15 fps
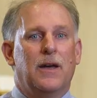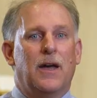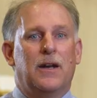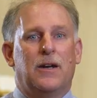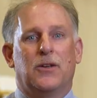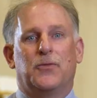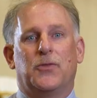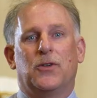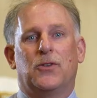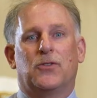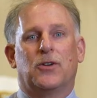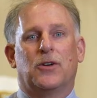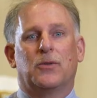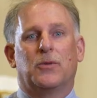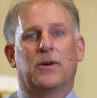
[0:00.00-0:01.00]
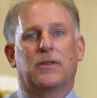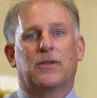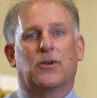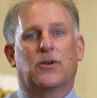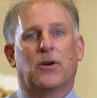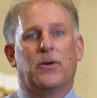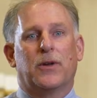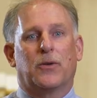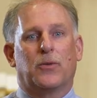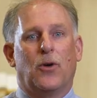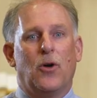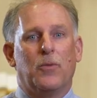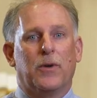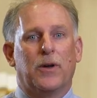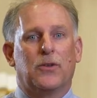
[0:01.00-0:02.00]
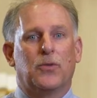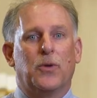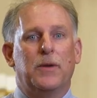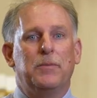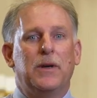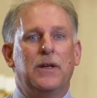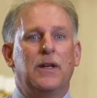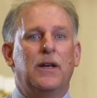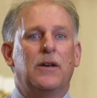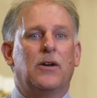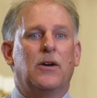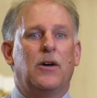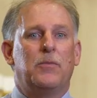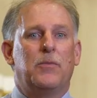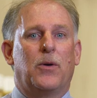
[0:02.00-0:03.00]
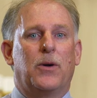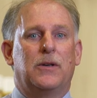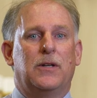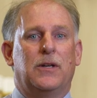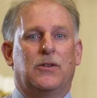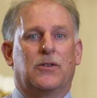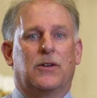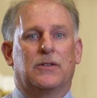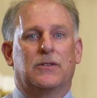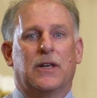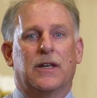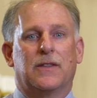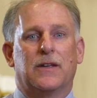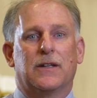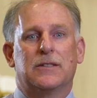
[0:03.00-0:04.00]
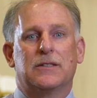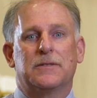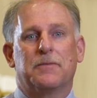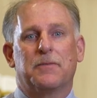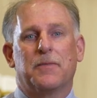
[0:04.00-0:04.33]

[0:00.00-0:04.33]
And in the future, with the growing enrollment, we may need to call more teachers like this.